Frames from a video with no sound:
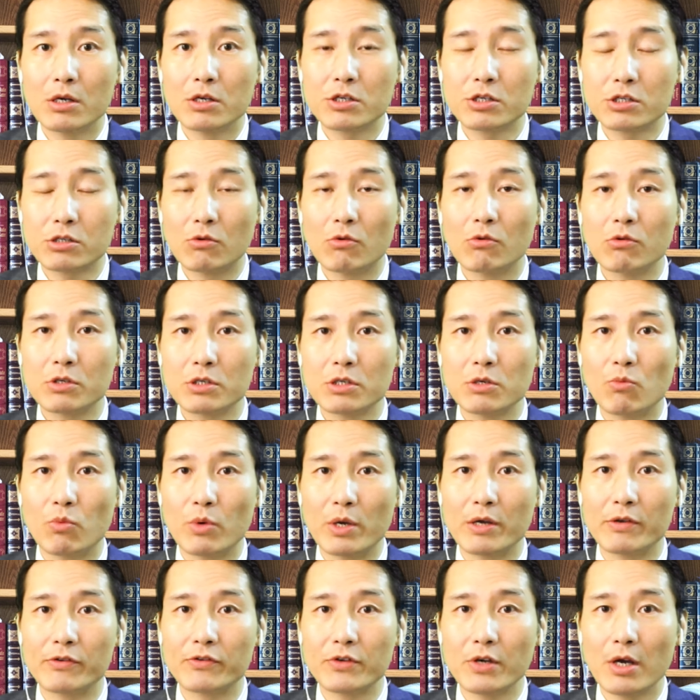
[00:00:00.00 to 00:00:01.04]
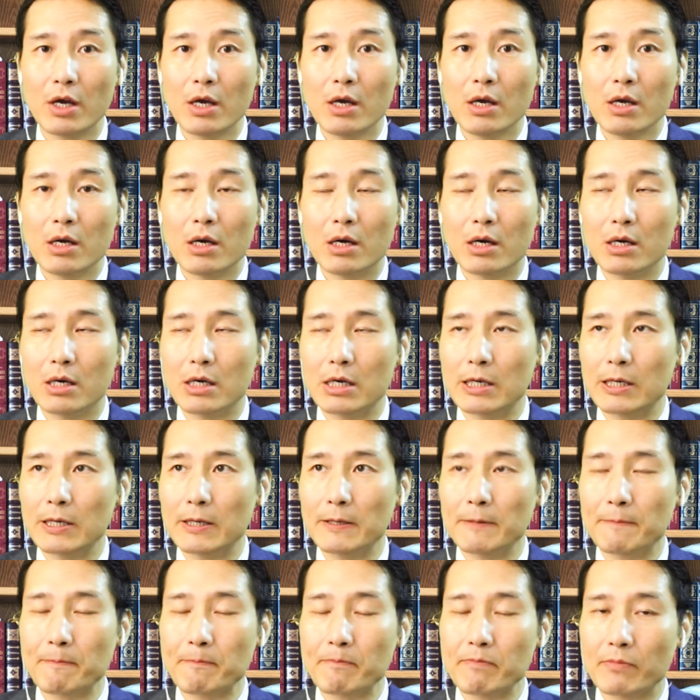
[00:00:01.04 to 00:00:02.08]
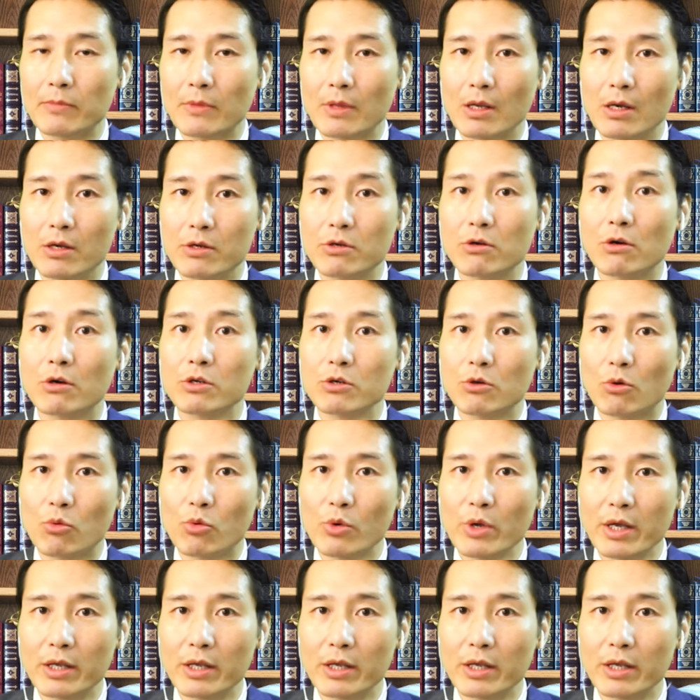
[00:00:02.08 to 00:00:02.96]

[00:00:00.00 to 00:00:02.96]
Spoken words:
soaked with your